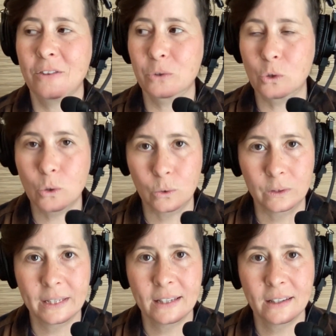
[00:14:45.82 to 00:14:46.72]
through
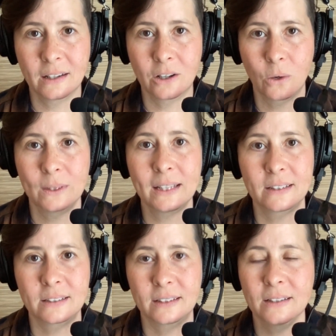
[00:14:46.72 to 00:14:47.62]
cooling and
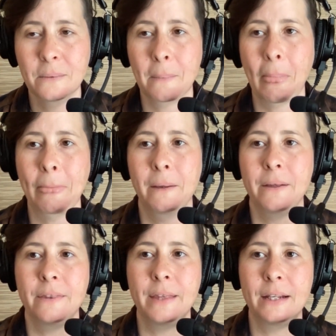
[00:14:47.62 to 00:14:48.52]
coalescing,
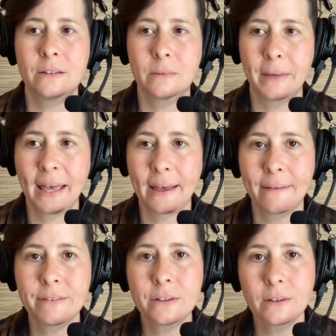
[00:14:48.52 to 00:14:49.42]
then some
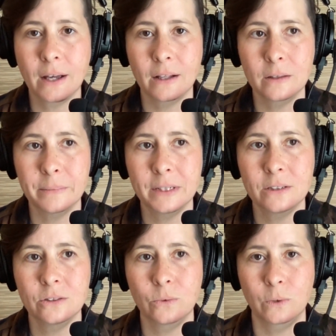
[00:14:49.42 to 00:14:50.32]
heavier
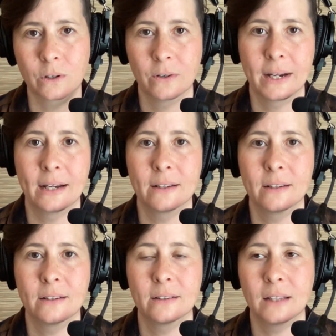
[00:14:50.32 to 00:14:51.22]
elements were
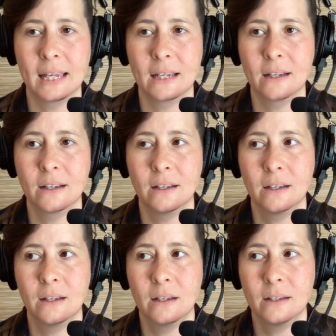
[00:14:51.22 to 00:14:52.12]
created, like
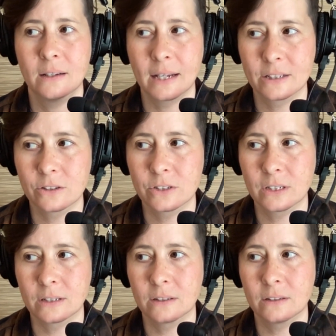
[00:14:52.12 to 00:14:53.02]

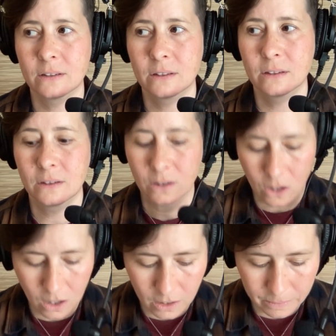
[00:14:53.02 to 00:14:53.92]
nitrogen,
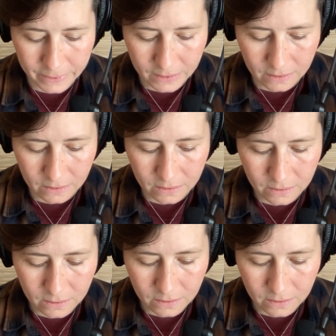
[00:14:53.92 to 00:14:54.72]
carbon,